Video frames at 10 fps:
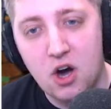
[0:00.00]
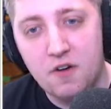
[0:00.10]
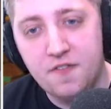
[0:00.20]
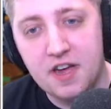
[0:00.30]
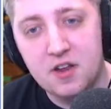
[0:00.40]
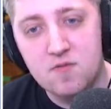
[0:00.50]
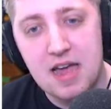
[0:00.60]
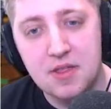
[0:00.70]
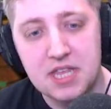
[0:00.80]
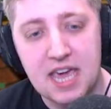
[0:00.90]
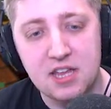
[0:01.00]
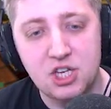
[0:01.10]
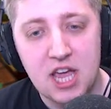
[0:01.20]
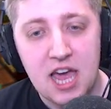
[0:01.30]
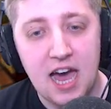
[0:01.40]
off and around the
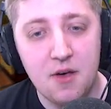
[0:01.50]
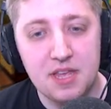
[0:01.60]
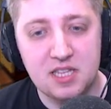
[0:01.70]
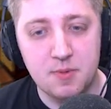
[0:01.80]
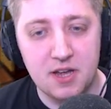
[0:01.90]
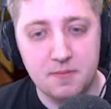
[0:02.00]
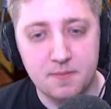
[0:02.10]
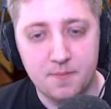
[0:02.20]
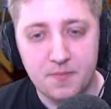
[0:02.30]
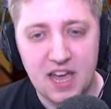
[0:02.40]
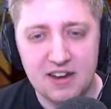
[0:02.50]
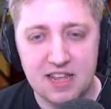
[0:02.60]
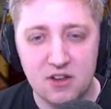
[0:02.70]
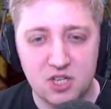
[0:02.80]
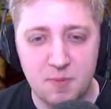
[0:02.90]
edge. Oh, there's the button. How did
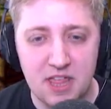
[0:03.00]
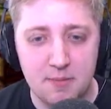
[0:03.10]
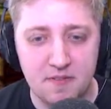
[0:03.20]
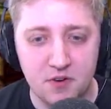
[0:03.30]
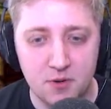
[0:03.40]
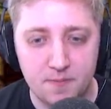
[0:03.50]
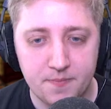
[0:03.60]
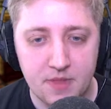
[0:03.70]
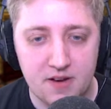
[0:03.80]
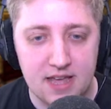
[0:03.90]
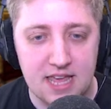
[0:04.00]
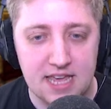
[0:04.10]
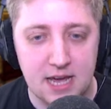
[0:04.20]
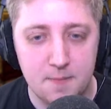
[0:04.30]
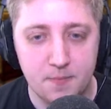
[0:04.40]
I not spot that before? All right, there
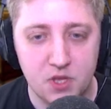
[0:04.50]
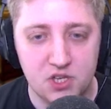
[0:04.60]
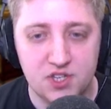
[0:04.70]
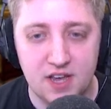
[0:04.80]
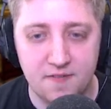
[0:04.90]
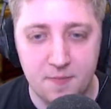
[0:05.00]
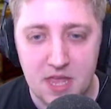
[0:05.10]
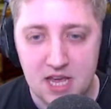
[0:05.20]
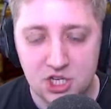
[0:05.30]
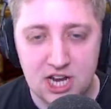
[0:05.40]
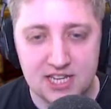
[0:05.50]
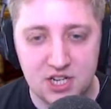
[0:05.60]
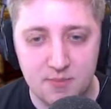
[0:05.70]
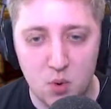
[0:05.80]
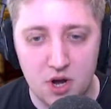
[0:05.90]
you go. Good stuff. Challenge
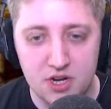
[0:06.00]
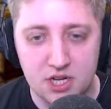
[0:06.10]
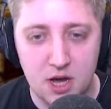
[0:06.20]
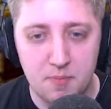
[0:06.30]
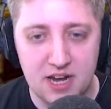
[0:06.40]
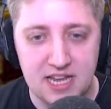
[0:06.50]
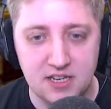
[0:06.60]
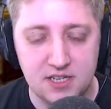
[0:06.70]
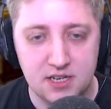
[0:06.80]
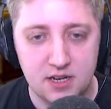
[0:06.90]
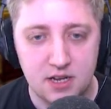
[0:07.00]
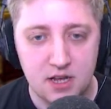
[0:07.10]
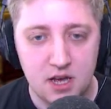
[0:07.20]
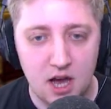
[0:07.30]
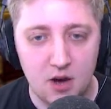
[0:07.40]
number one, complete.
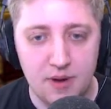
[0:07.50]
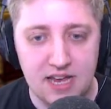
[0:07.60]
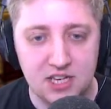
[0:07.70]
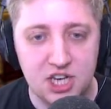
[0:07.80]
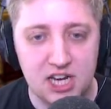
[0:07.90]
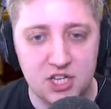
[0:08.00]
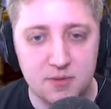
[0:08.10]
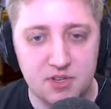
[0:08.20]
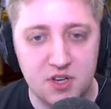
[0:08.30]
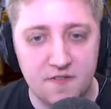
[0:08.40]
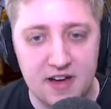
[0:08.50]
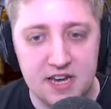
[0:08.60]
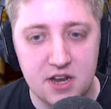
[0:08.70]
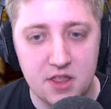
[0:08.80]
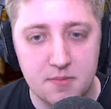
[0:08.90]
Oh, wait, is challenge number two, find
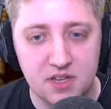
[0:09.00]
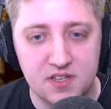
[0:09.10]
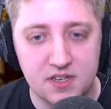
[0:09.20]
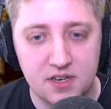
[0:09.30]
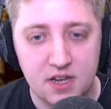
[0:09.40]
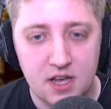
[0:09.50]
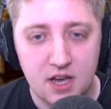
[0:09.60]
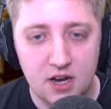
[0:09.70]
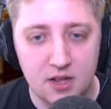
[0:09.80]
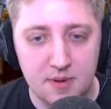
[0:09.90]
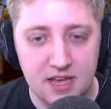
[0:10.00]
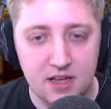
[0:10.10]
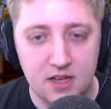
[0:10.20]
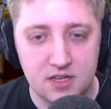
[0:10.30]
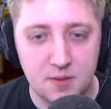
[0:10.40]
another button? Hold on a minute.
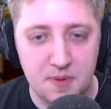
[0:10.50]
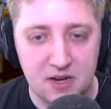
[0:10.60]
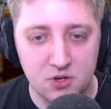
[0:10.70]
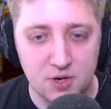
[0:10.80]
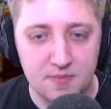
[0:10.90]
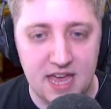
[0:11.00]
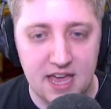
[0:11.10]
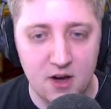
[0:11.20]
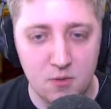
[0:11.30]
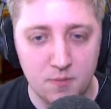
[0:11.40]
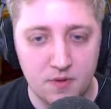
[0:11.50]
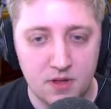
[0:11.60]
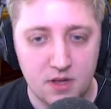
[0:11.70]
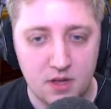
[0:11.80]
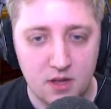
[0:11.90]
It's a big old jump there. Oh,
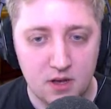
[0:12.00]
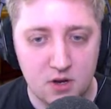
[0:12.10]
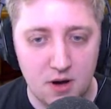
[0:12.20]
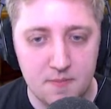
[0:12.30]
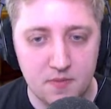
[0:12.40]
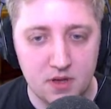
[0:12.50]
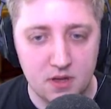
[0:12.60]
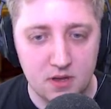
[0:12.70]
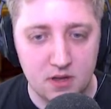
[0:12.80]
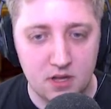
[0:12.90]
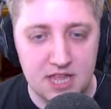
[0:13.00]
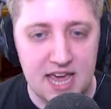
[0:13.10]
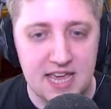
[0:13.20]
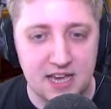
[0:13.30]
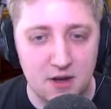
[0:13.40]
go on.
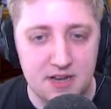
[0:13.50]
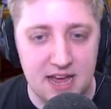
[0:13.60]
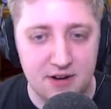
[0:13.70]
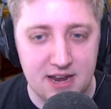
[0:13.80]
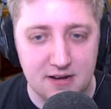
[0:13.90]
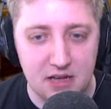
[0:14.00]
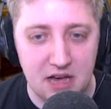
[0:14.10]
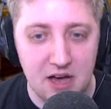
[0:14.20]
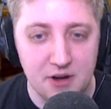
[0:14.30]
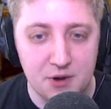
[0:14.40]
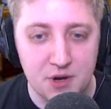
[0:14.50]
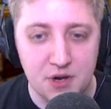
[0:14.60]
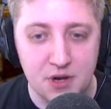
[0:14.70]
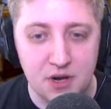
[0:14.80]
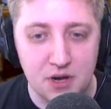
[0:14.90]
There you go, nailed it. Oh, go, go, go,
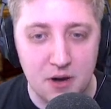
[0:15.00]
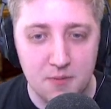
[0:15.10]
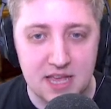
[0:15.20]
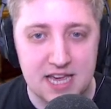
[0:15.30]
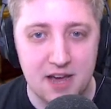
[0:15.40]
go, go, go. There you